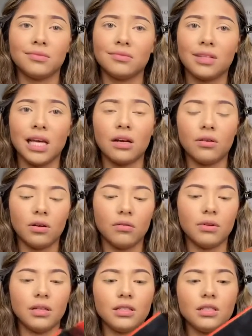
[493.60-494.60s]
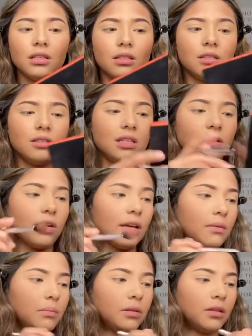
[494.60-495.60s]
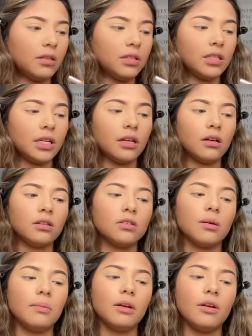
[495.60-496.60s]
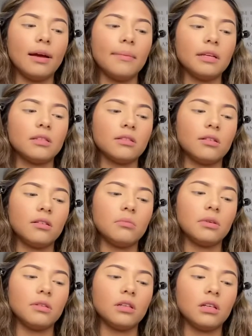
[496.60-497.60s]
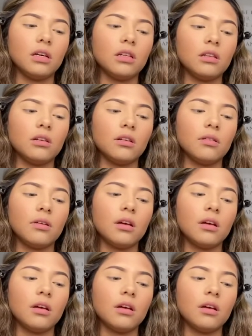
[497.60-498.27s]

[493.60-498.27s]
I don't know. It's just so I can put the shade on. So I'm be grabbing some of the color.